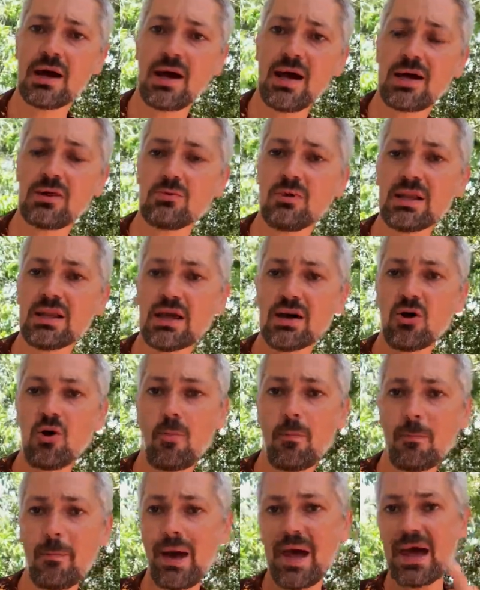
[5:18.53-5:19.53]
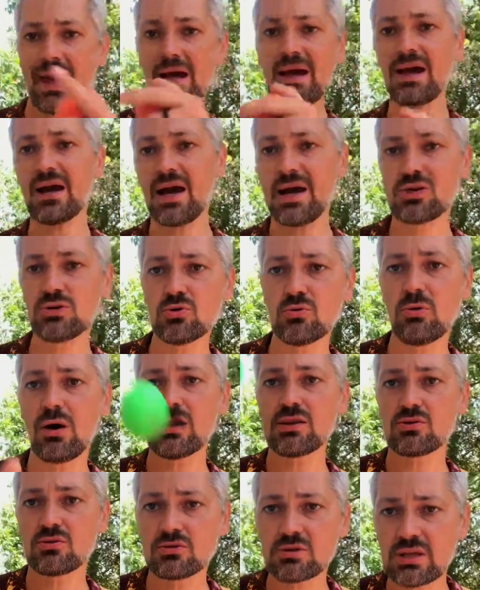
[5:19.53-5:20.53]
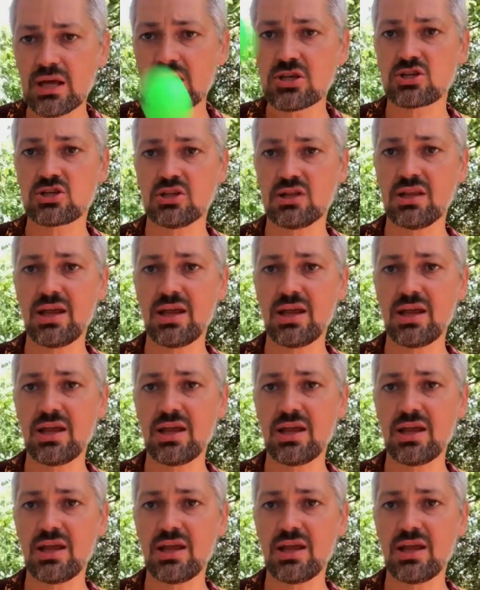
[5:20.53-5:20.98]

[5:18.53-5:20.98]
And when I go back, I do one rotation,